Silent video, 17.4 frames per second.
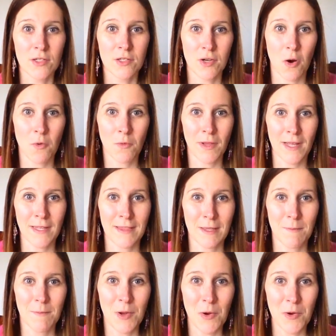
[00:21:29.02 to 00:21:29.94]
don't let
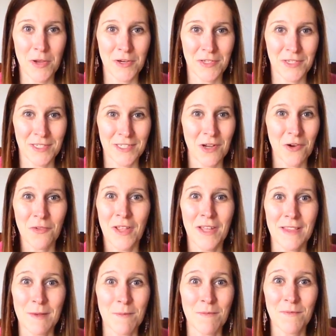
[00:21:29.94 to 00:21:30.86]

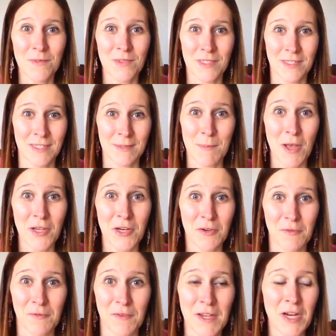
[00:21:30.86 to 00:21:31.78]
them smell
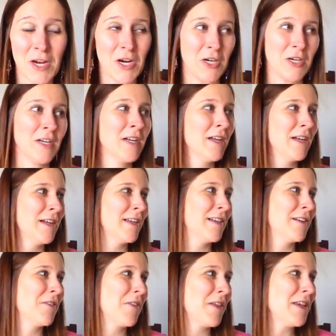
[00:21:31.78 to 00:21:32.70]
your fear.
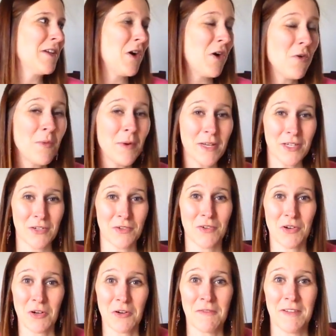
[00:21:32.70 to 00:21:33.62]
You know, they know when you're
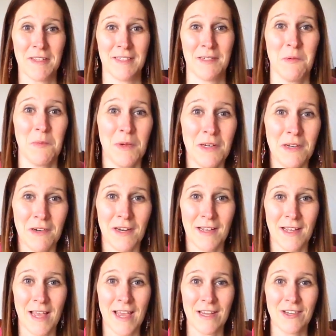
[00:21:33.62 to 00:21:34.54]
nervous and when you're
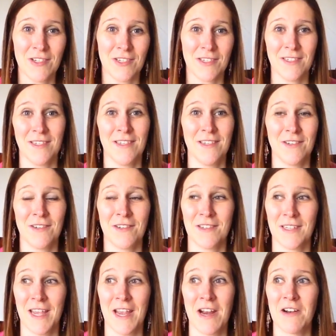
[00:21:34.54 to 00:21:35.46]
anxious and you're
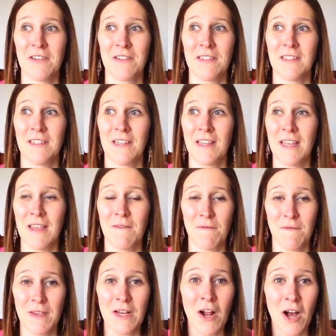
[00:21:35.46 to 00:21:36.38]
scared, and they
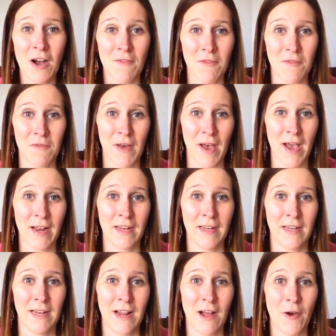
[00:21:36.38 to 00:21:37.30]
feed off of that,
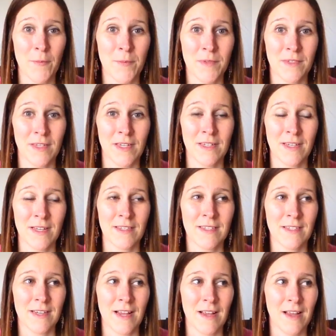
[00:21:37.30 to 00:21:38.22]
and it
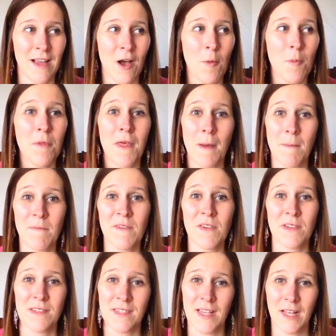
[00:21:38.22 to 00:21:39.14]
doesn't help them
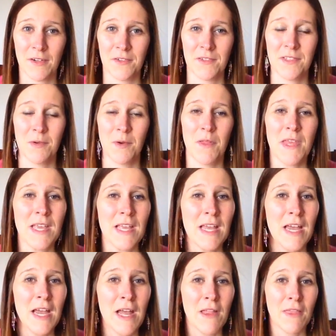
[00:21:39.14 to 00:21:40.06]
feel settled. So I think
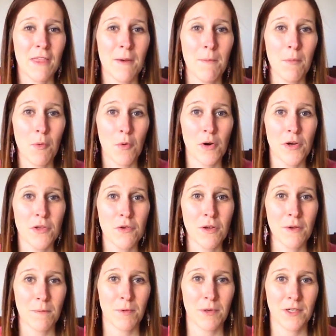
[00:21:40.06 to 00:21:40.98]
the more you
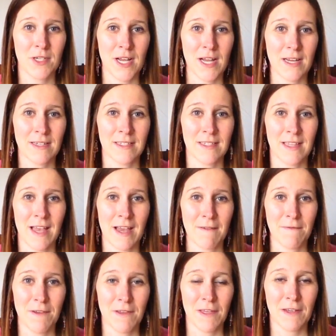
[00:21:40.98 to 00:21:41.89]
can project
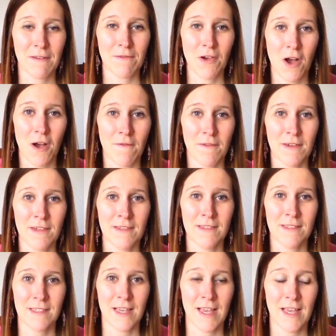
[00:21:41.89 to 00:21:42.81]
that feeling of
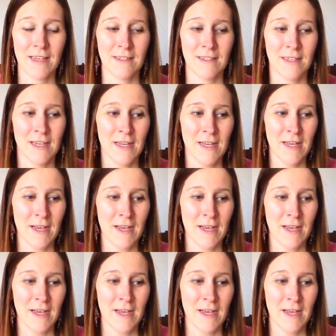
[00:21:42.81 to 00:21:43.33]
confidence and